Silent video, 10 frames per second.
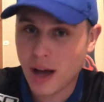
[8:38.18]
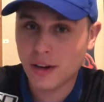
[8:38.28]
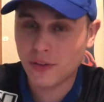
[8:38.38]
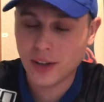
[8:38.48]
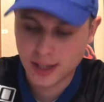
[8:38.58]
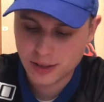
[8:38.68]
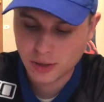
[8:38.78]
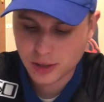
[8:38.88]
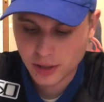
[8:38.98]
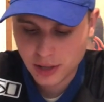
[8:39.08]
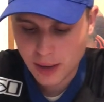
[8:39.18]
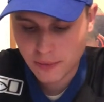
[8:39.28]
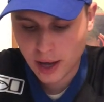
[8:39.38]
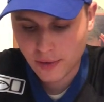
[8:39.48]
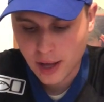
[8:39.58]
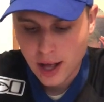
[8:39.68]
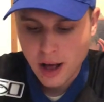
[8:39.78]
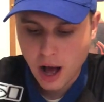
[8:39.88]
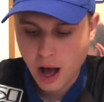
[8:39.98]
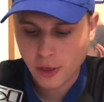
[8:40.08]
undefeated, so still the top
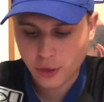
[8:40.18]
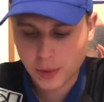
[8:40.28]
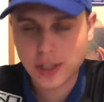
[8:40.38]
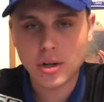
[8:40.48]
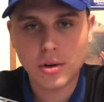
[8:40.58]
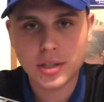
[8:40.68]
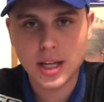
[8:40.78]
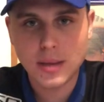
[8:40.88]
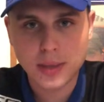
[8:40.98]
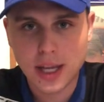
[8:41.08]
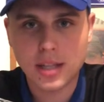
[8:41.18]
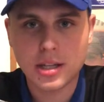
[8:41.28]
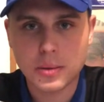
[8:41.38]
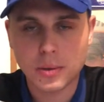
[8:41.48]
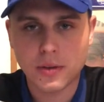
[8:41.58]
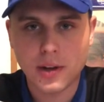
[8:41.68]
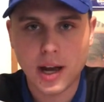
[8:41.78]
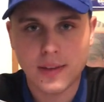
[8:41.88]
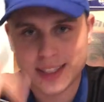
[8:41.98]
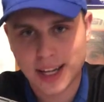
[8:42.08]
5. 3 total teams in the top
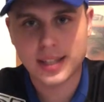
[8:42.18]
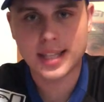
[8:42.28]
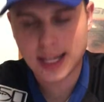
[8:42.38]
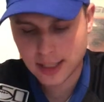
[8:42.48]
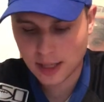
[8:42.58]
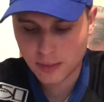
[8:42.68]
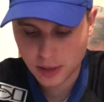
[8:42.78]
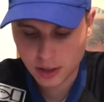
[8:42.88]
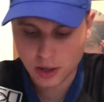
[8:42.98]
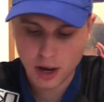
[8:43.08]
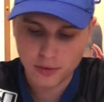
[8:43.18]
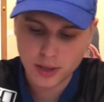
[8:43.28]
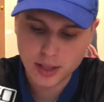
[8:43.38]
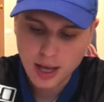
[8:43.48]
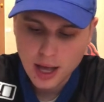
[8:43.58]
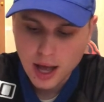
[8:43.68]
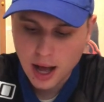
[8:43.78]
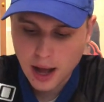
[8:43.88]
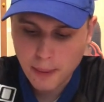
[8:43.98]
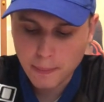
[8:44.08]
25. That's out of 10 teams in their conference.
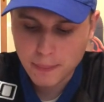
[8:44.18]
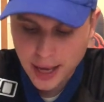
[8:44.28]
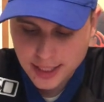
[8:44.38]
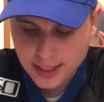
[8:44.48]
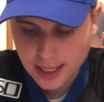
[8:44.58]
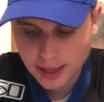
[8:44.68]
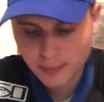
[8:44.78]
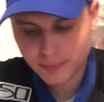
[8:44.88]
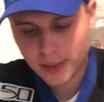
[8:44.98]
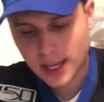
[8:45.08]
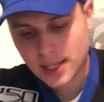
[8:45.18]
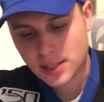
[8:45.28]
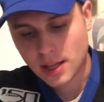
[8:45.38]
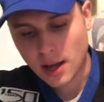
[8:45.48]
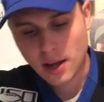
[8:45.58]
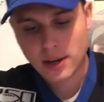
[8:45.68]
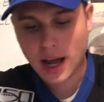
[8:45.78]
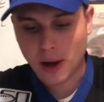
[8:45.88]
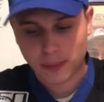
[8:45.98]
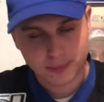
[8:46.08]
Best team is,
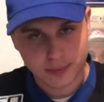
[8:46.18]
now,